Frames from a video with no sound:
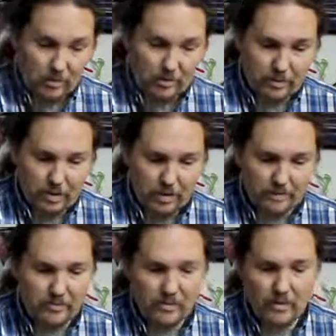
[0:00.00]
supply
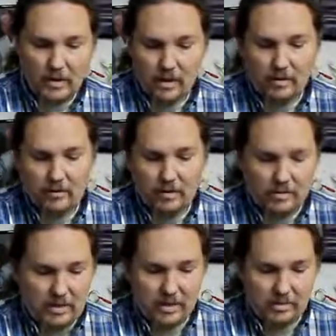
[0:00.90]

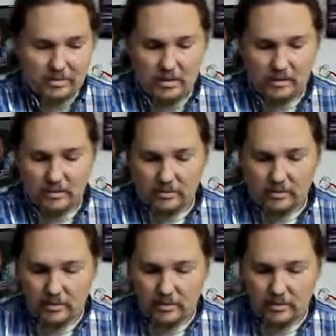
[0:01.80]
because that is there.